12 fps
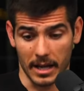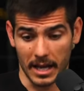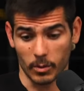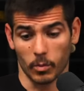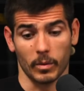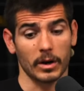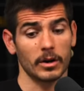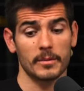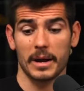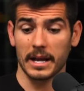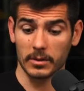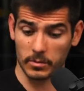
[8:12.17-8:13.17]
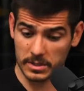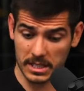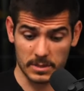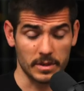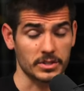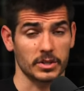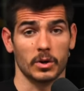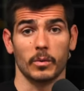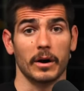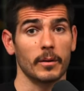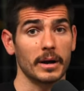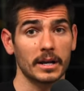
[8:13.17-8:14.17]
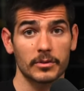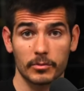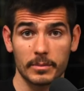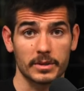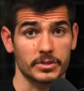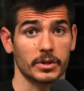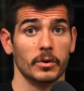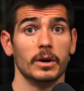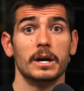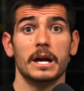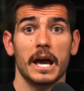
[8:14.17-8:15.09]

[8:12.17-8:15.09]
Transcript: Hey, where am I six months ago? Where am I three months ago?